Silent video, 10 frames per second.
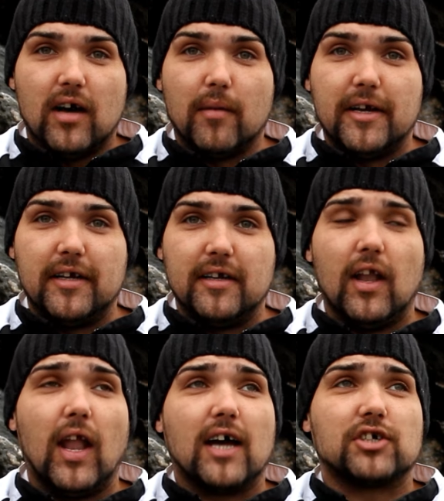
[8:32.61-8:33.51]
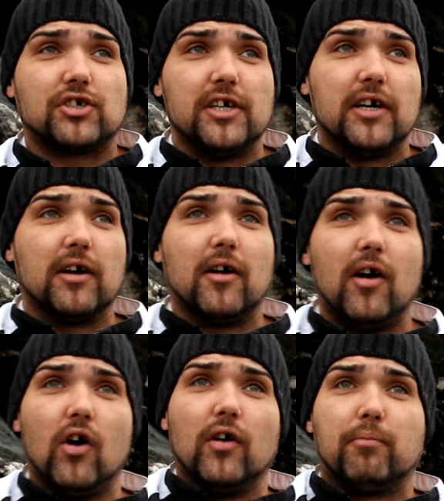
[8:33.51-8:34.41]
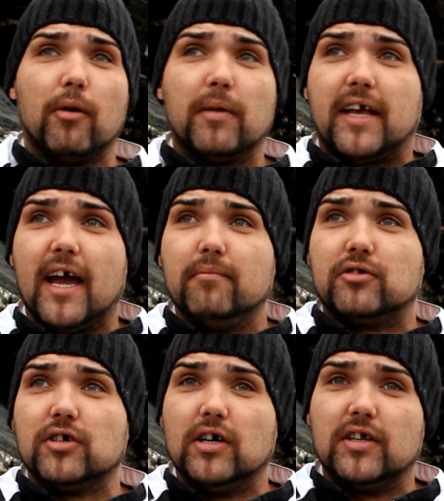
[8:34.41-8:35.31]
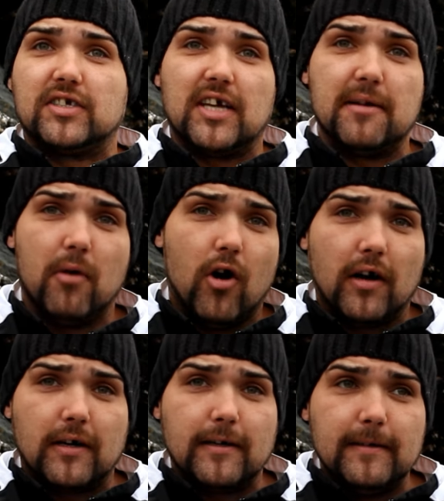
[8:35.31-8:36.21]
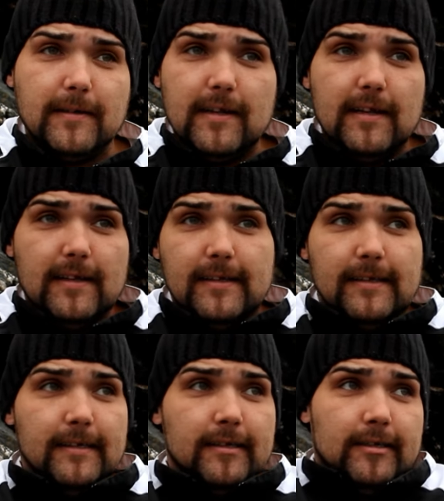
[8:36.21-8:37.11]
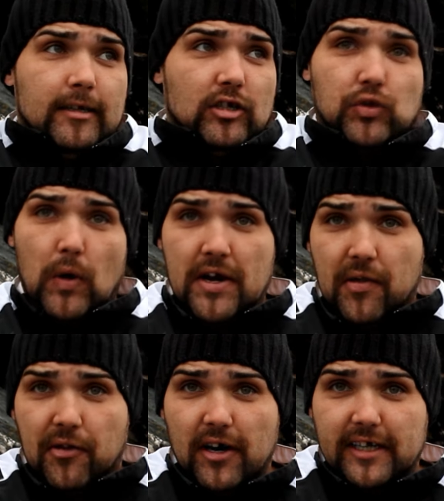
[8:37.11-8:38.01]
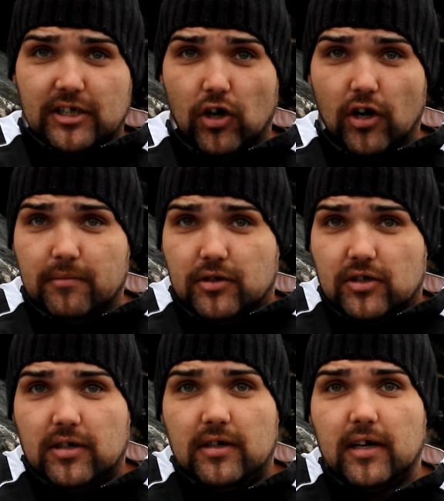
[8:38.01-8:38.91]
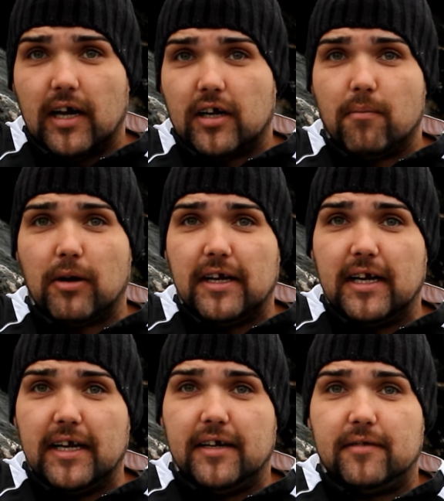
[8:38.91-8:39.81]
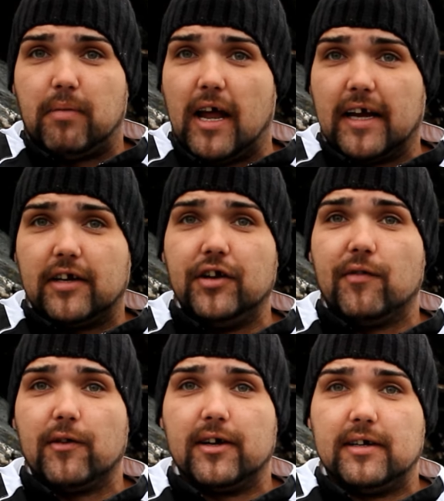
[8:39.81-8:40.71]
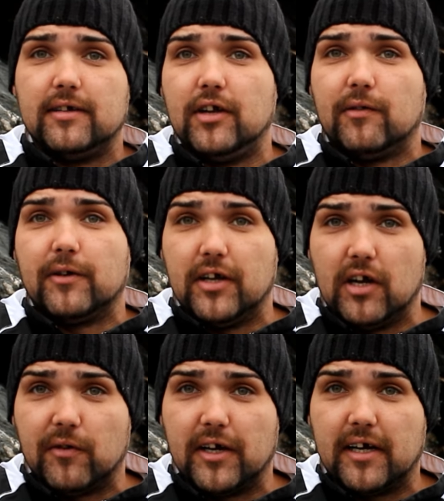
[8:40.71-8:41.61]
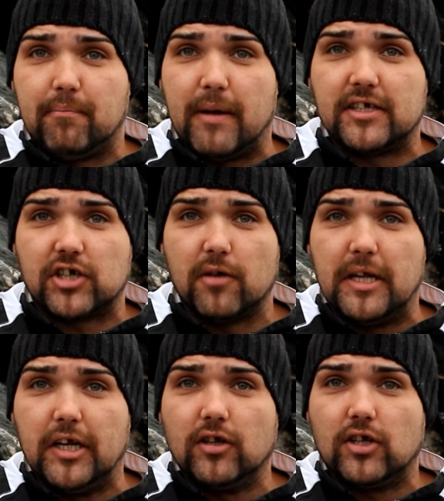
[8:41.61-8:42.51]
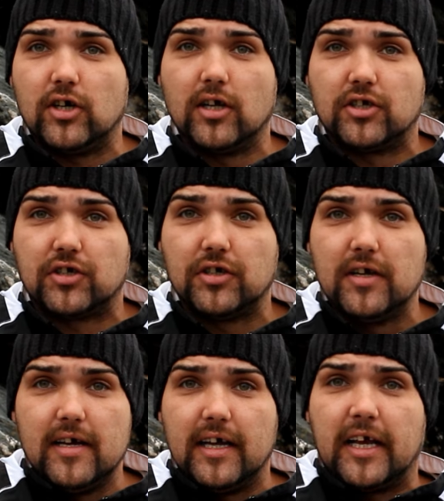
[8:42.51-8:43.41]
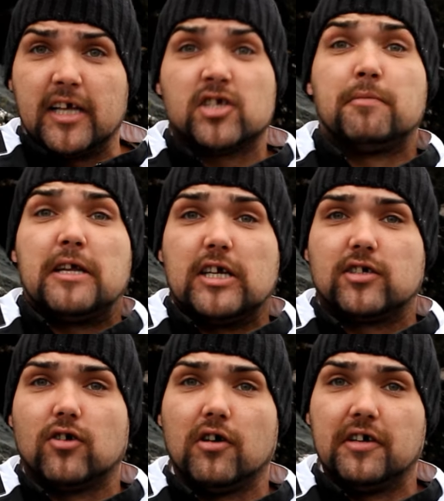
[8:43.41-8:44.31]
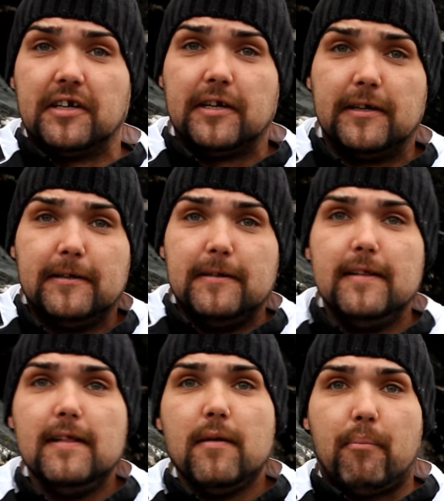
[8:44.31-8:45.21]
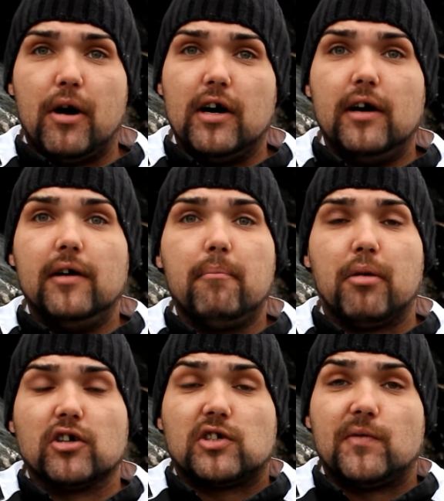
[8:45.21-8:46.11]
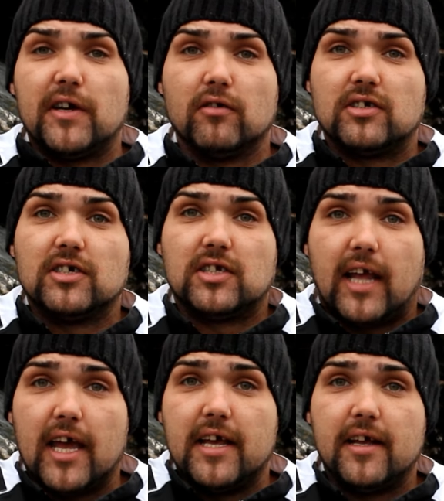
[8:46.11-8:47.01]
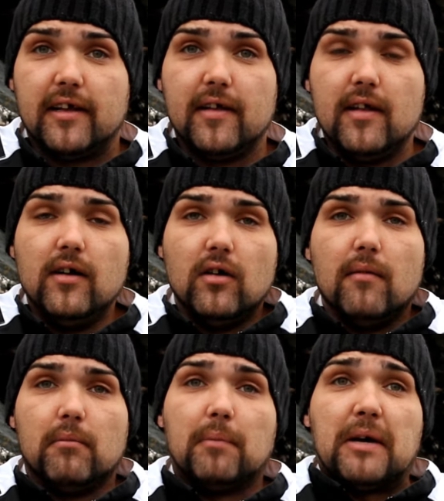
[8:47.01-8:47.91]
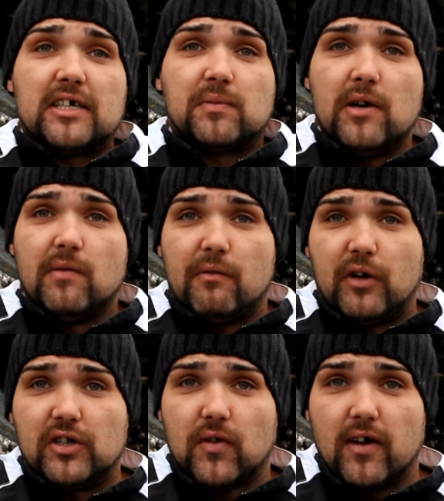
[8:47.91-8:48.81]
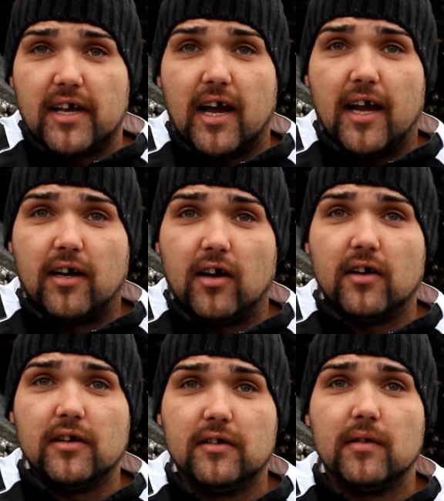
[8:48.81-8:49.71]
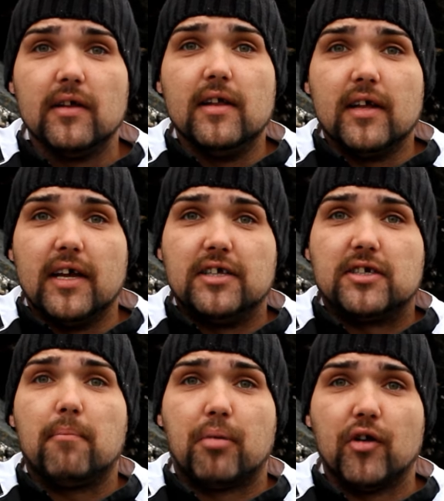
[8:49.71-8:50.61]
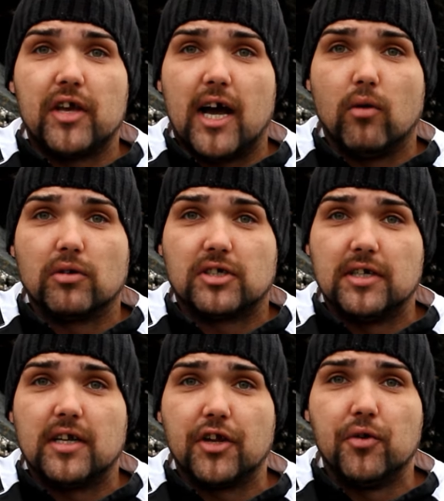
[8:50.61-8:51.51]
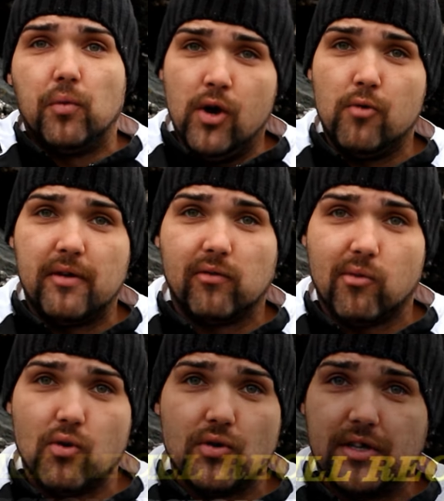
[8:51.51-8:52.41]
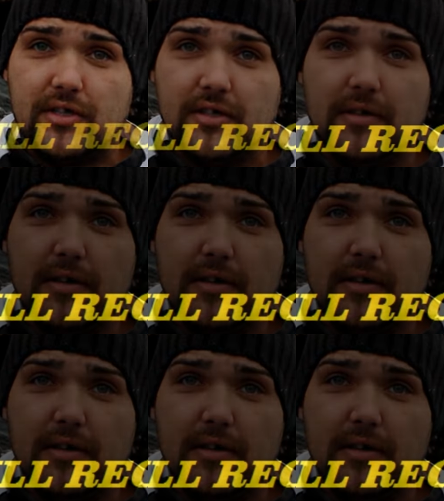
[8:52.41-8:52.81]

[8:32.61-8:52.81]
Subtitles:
I mean, last year I probably came to the same mark 20 or 30 times and completely blank, nothing and nothing. Bait's coming in untouched, and it gets a bit disheartening. But perseverance is the key. My best bit of advice for any angler is put the hours in and you will be rewarded.